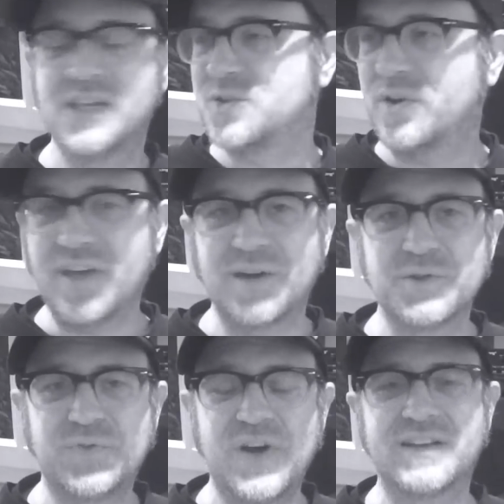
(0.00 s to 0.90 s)
So I thought it
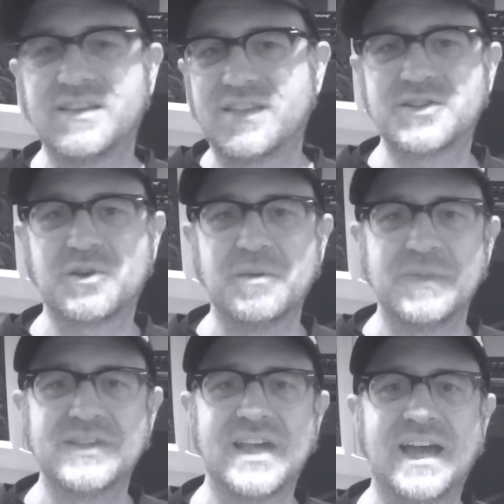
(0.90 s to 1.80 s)
was fucked that they're
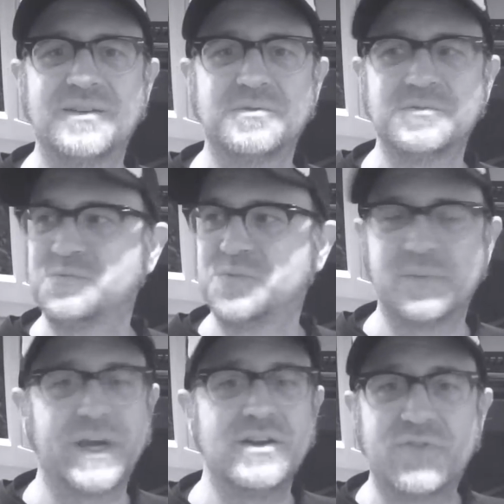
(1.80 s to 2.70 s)
screaming this at one
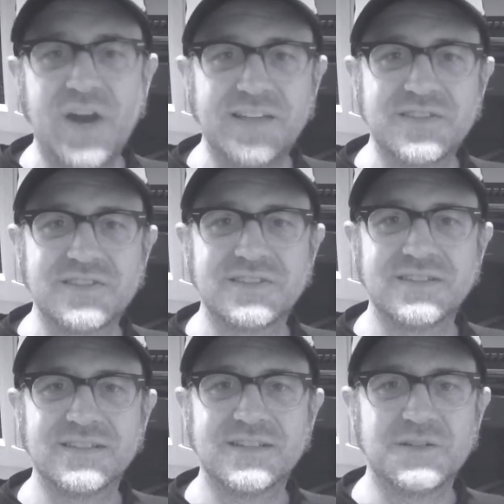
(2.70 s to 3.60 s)
of my new friends,
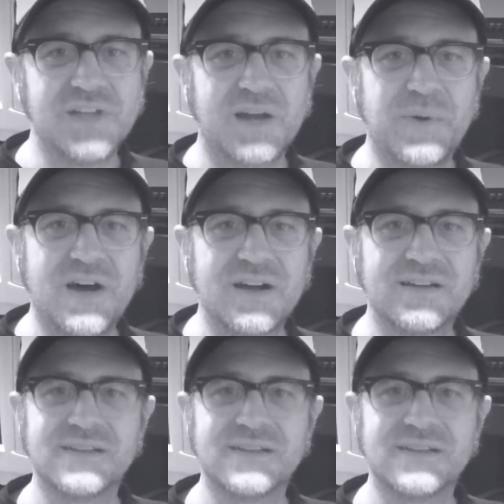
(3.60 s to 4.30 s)
who's not a punk.